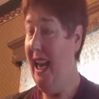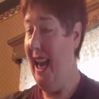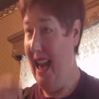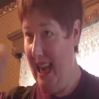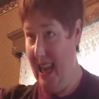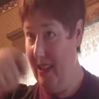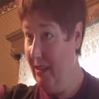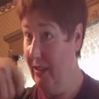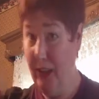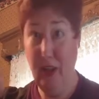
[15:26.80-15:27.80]

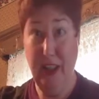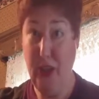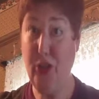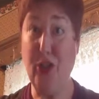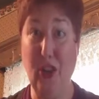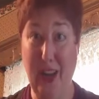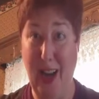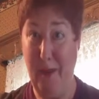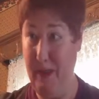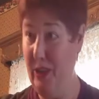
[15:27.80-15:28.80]
and literally stir it
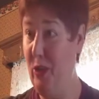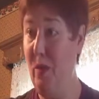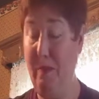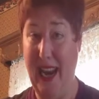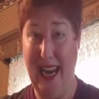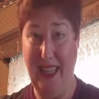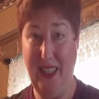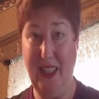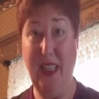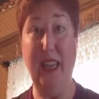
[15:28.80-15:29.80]
up into a
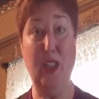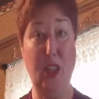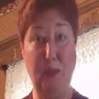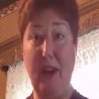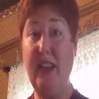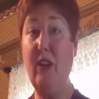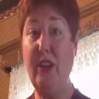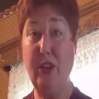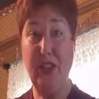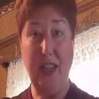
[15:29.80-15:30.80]
paste and spread it
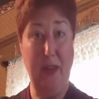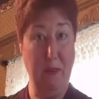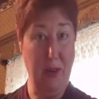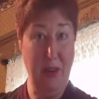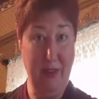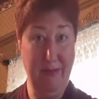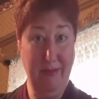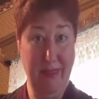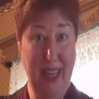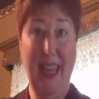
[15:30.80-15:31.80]
on your sunburn,
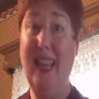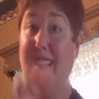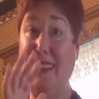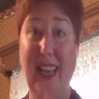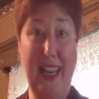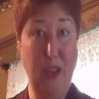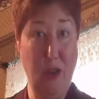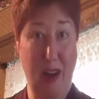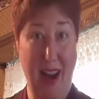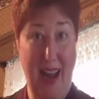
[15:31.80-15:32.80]
let it
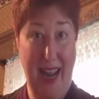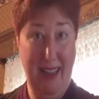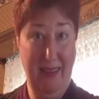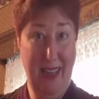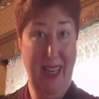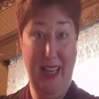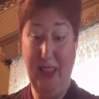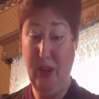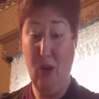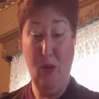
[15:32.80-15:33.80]
dry,
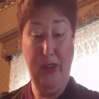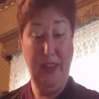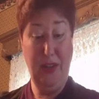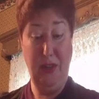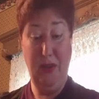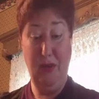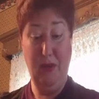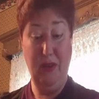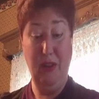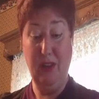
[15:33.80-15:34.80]
it's going
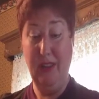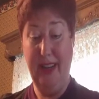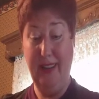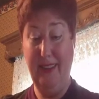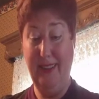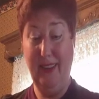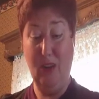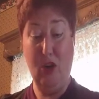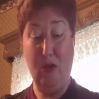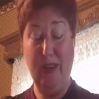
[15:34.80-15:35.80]
to look
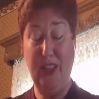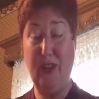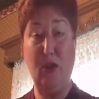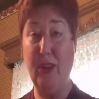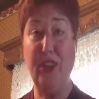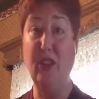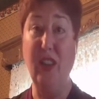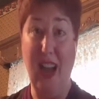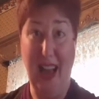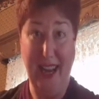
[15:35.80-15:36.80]
like
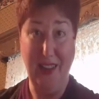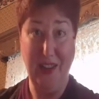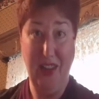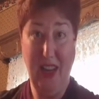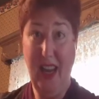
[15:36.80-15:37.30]
crystallized,